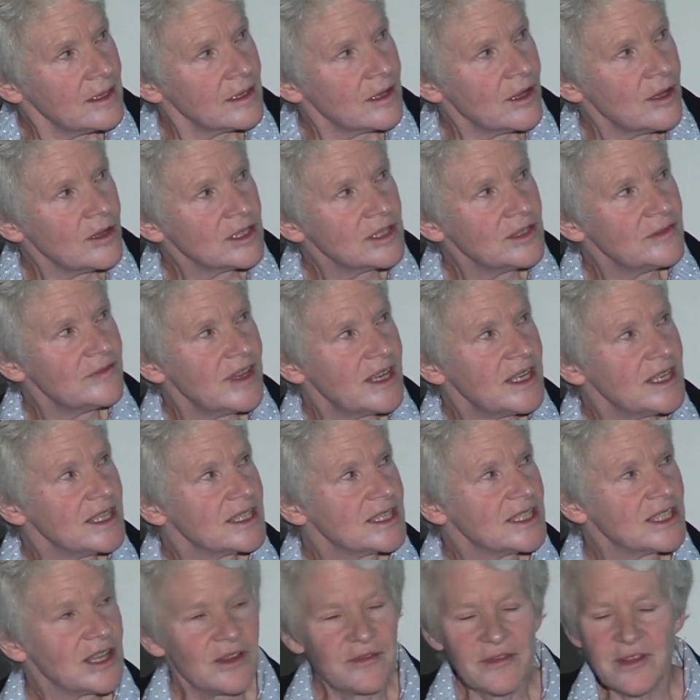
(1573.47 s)
Cultivating
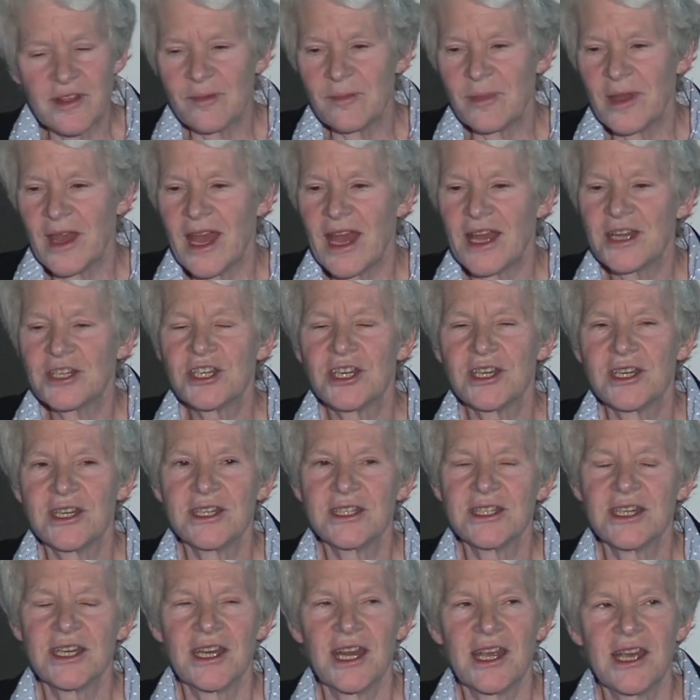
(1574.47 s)
self-compassion
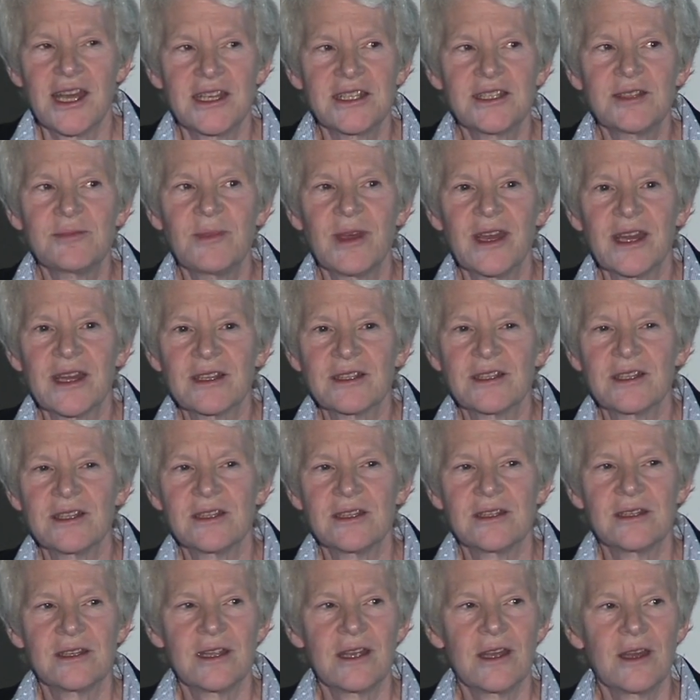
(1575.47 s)
as an
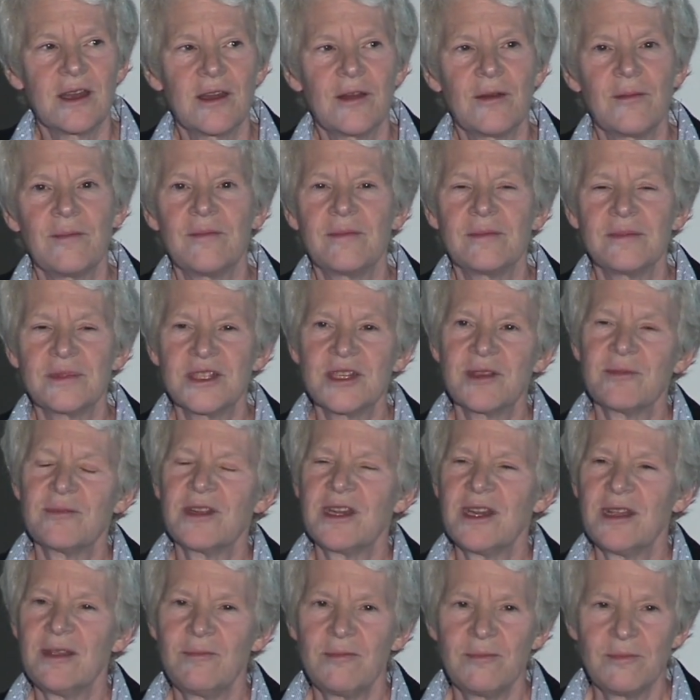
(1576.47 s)
aspect,
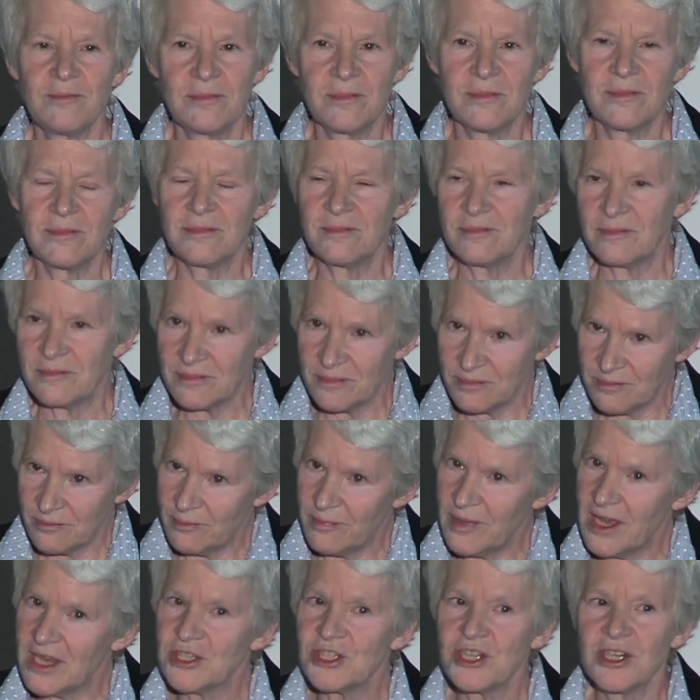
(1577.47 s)
somebody
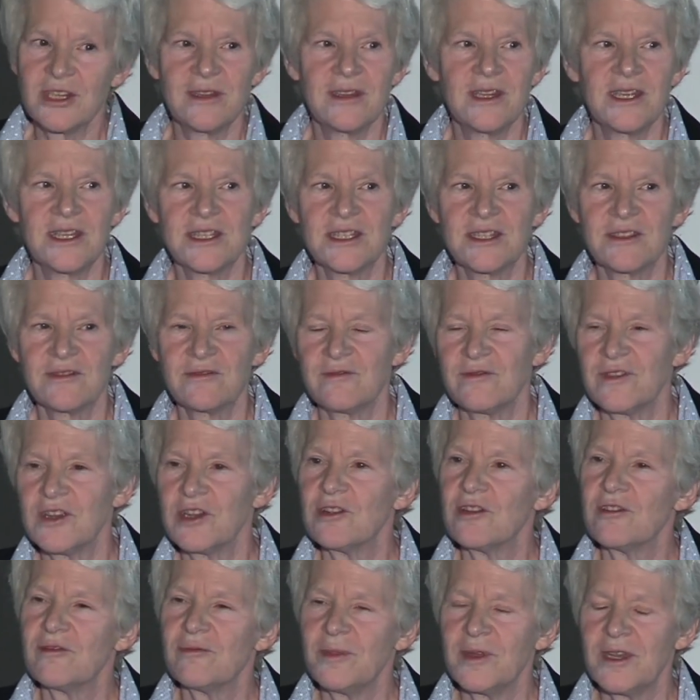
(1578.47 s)
mentioned this
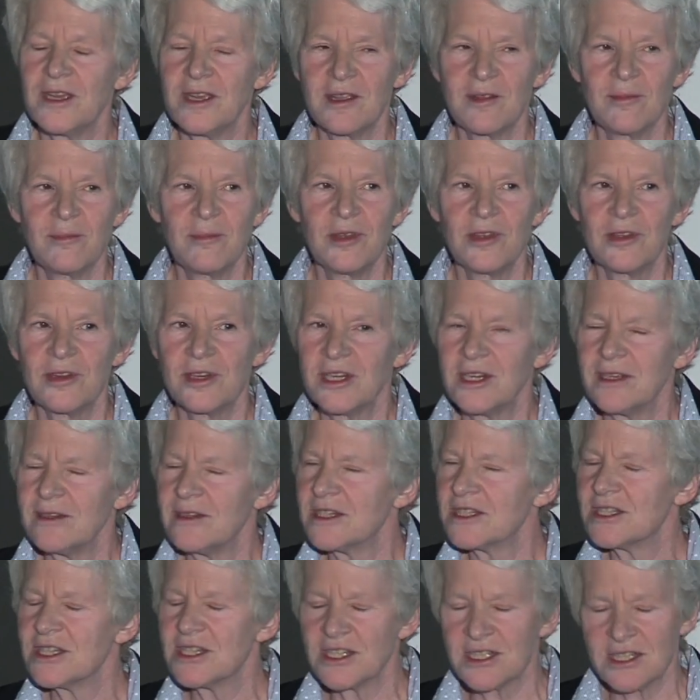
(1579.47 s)
fear of being a burden.
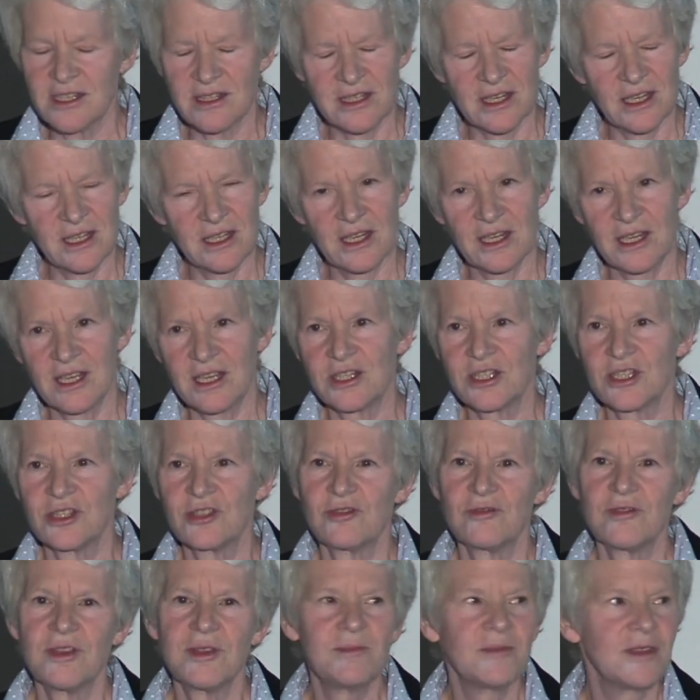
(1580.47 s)
This is an
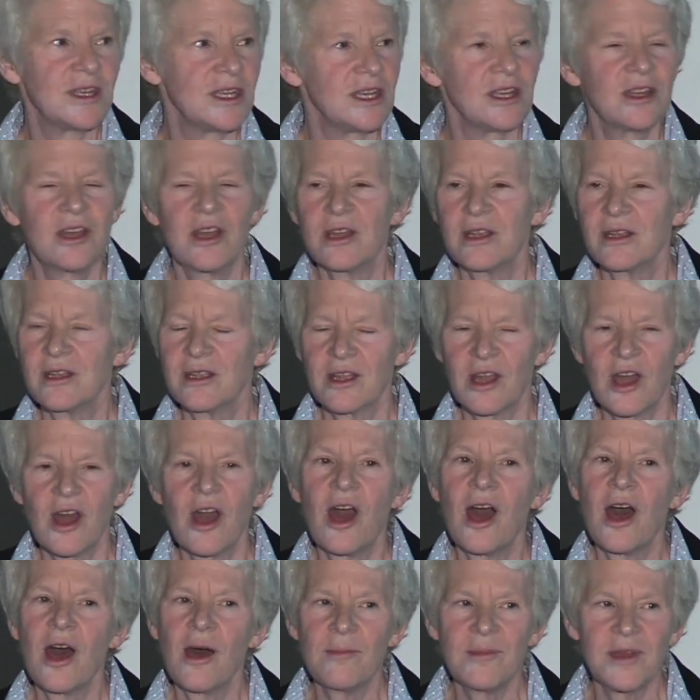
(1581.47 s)
extremely
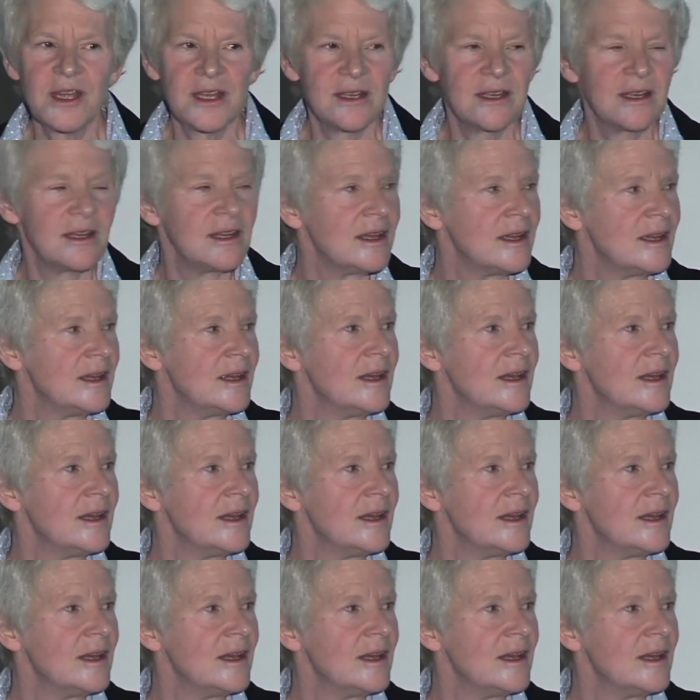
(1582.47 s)
common.